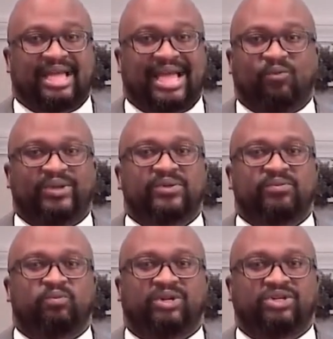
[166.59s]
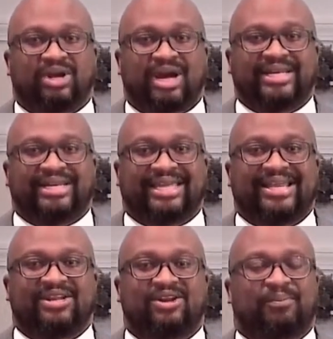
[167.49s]
And we will not get
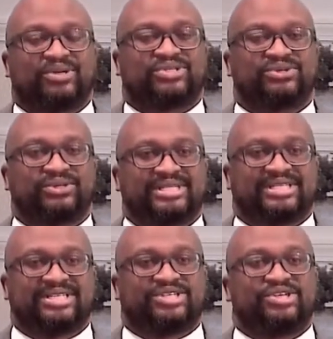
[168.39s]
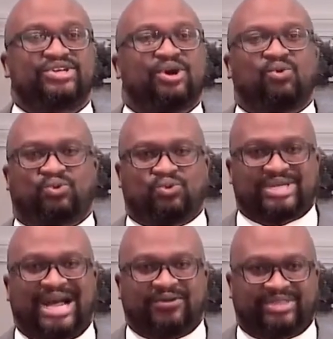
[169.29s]
an opportunity to know who's
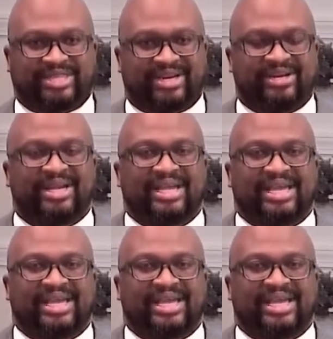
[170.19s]
out there